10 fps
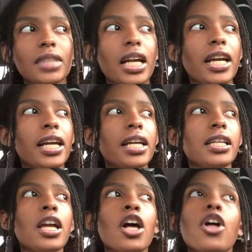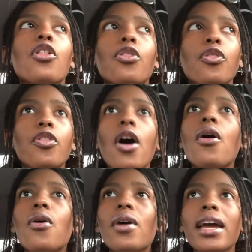And
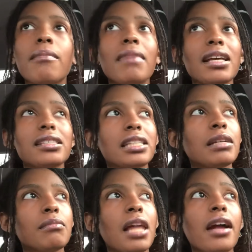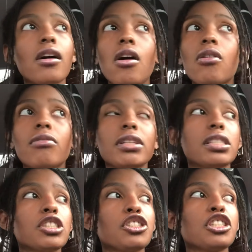though it may seem like, oh, this
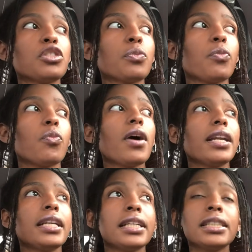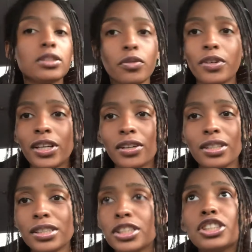is just what it is over here,
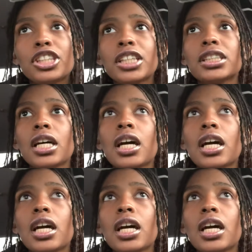this is just